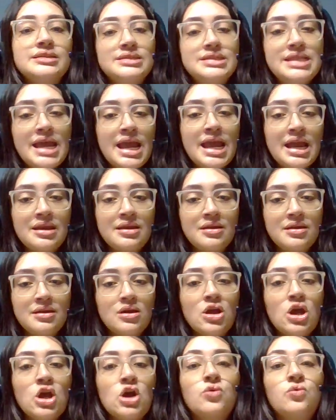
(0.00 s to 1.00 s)
Then,
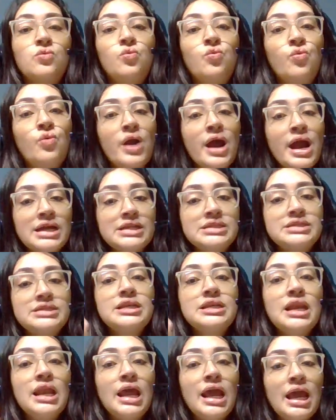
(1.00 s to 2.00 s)
write the
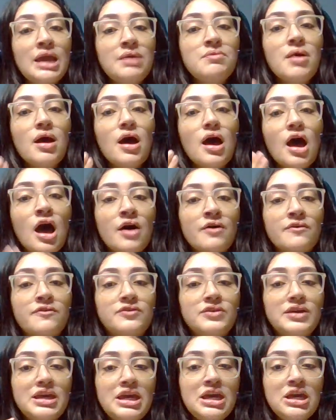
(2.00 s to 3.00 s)
name
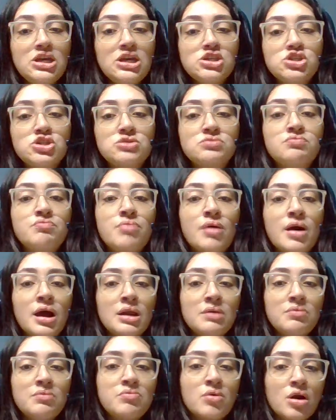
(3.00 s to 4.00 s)
of each
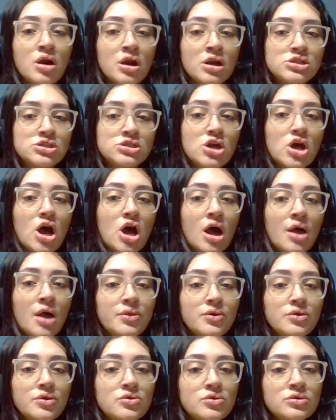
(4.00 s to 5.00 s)
body part on
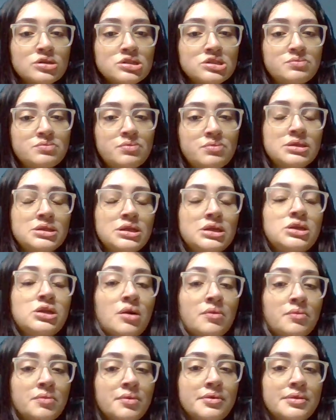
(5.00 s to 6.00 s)
the corresponding
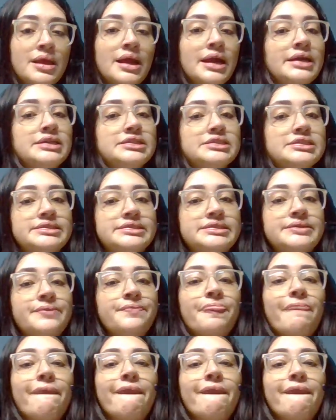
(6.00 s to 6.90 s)
number lines.